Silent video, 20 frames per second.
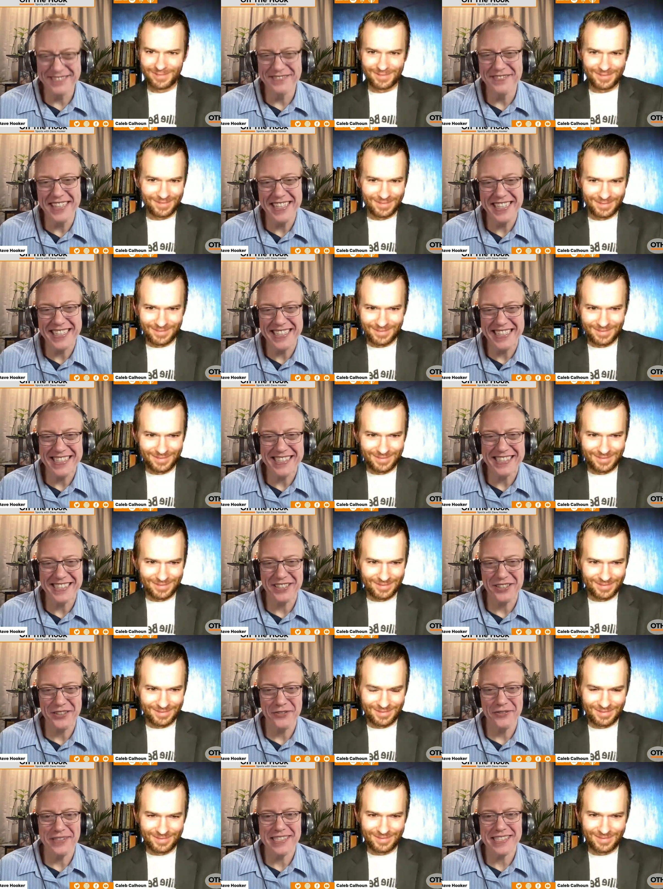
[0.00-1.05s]
Speaker 1: I'm making this a
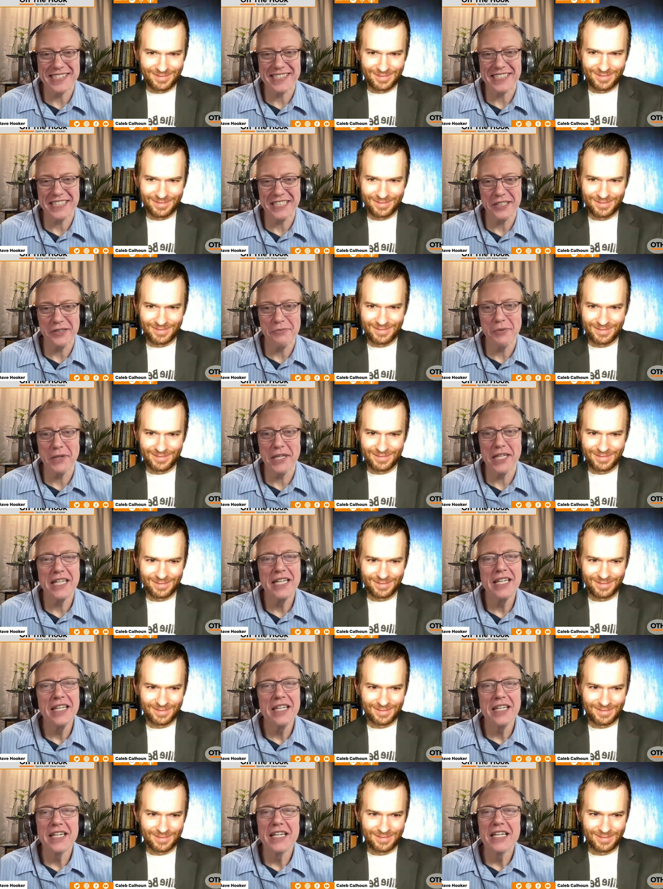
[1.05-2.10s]
little bit silly, but
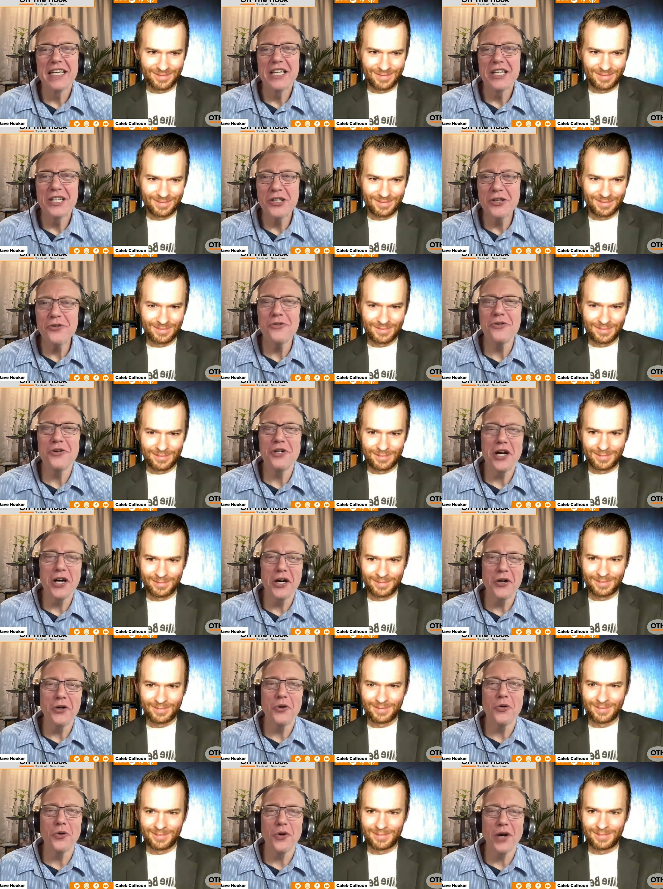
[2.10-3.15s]
you
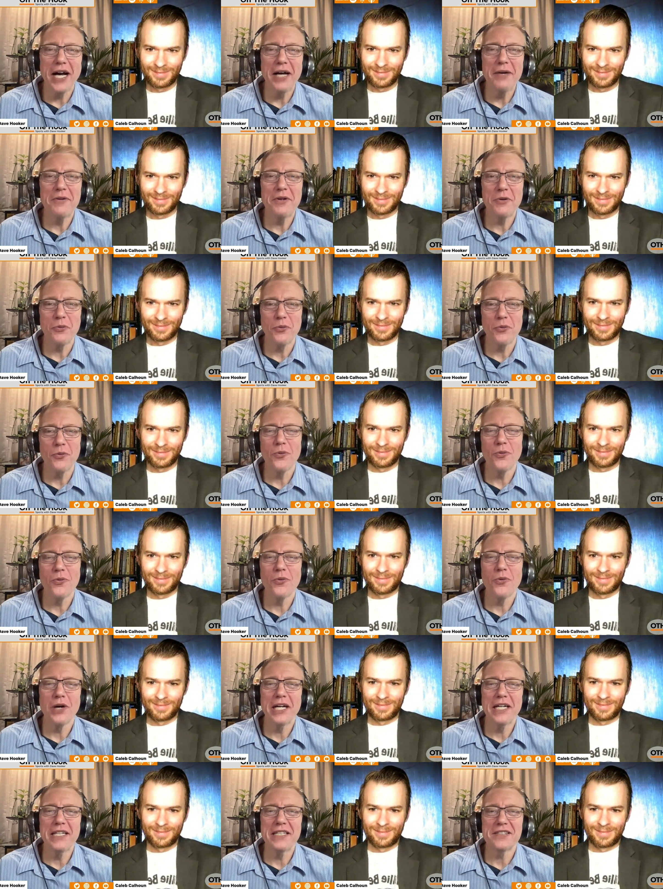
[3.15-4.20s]
know, I mean,
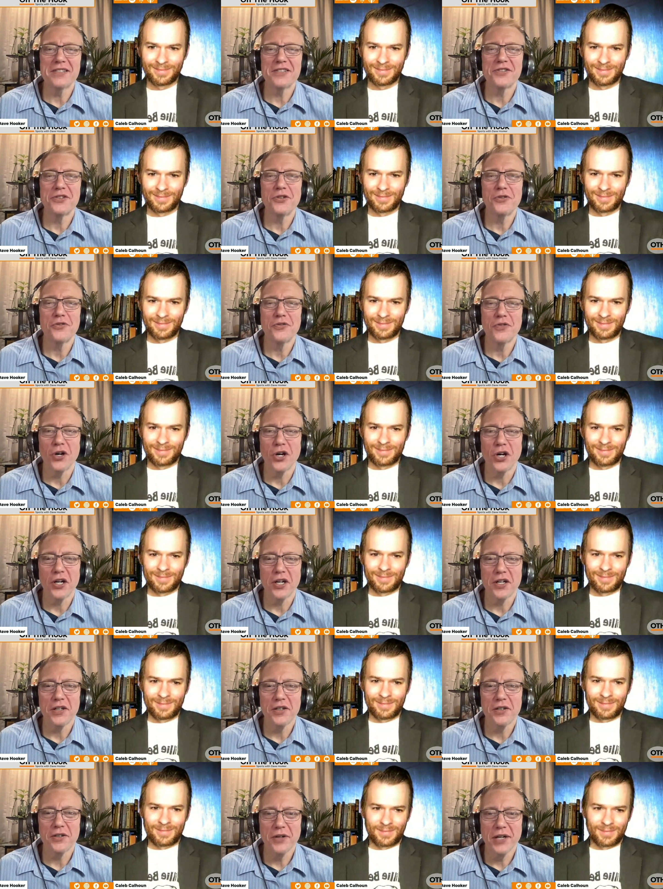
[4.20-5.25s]
what is too
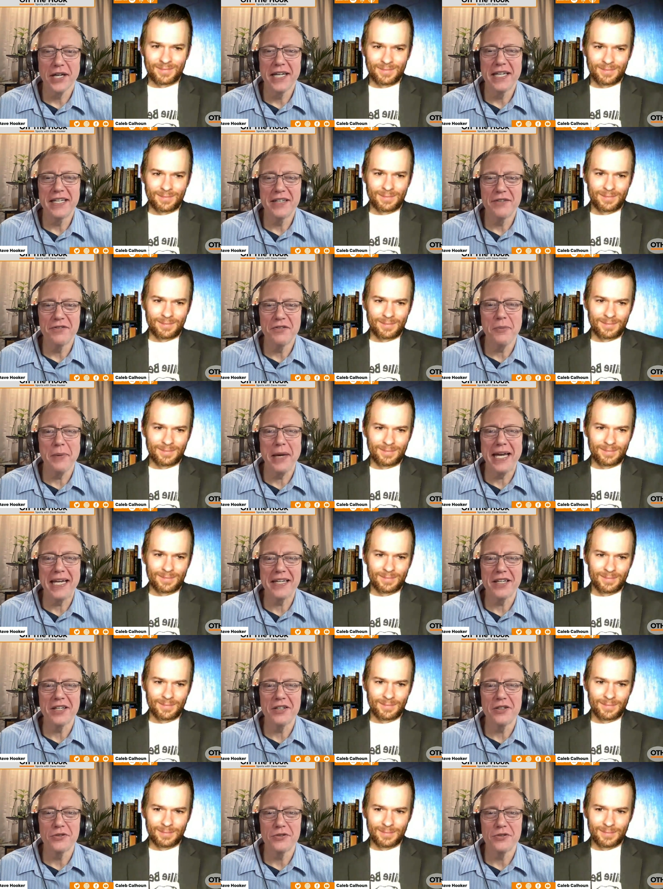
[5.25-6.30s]
far, right? If the bat
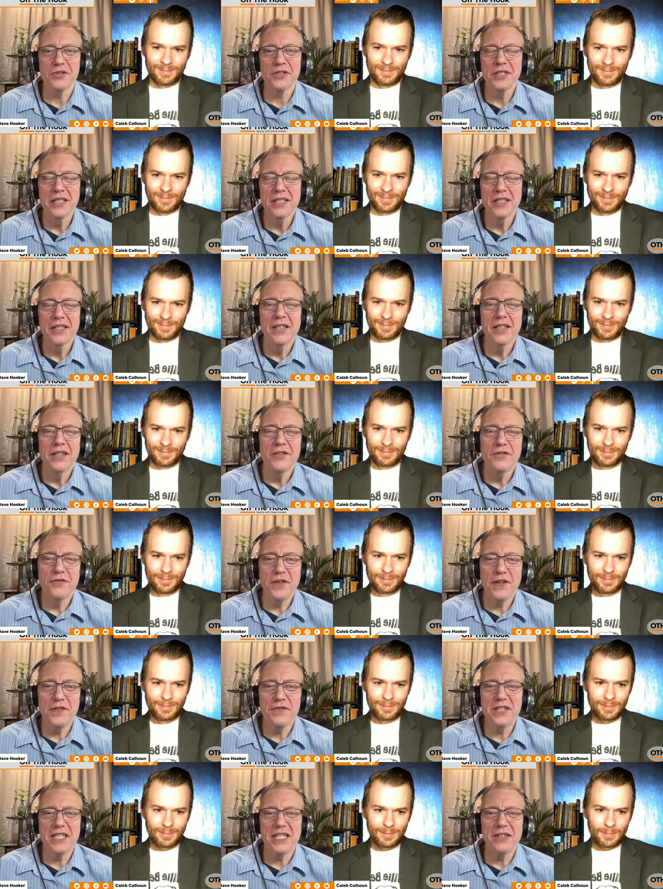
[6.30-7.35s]
goes
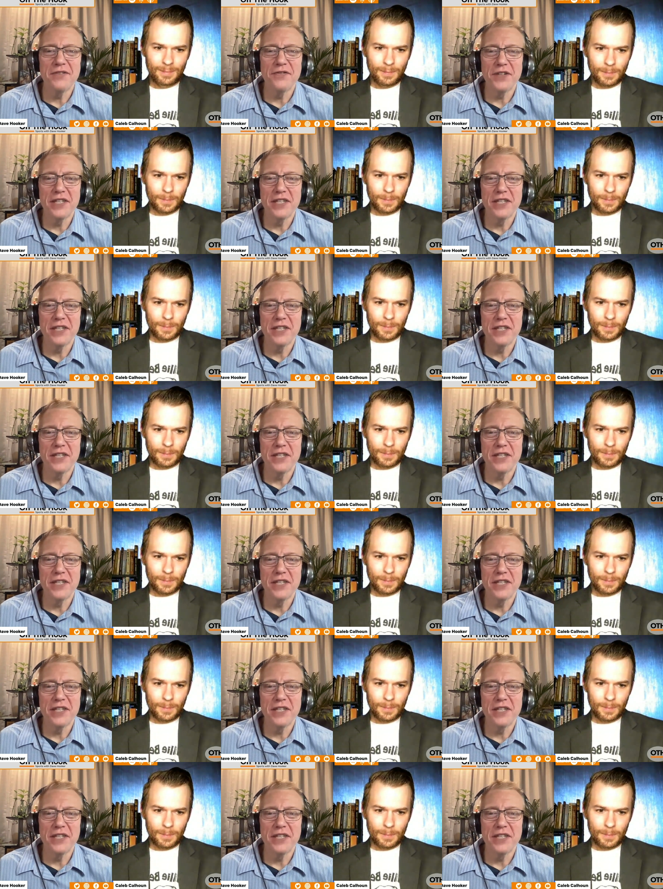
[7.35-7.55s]
15